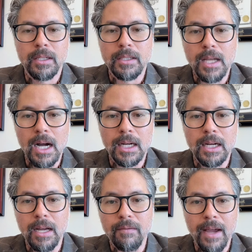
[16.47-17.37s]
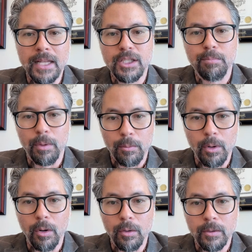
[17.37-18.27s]
DACA advanced
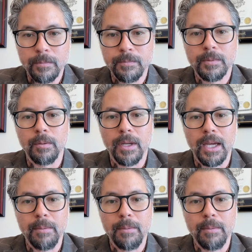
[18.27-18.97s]
parole, okay?